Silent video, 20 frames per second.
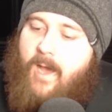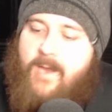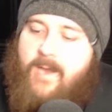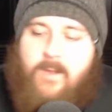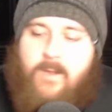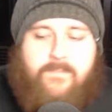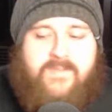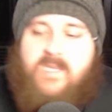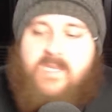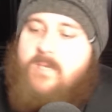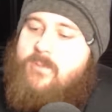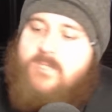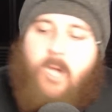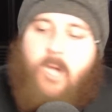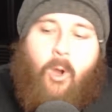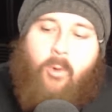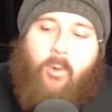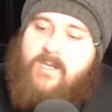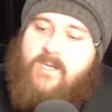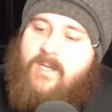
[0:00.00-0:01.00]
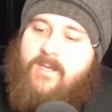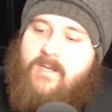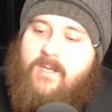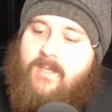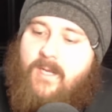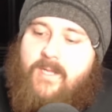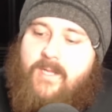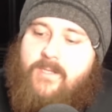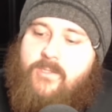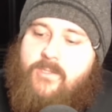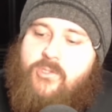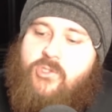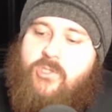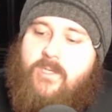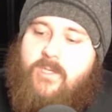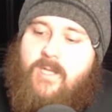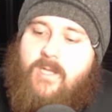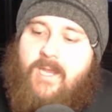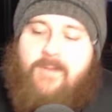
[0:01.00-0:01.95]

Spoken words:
I don't think he was holding in the clinch.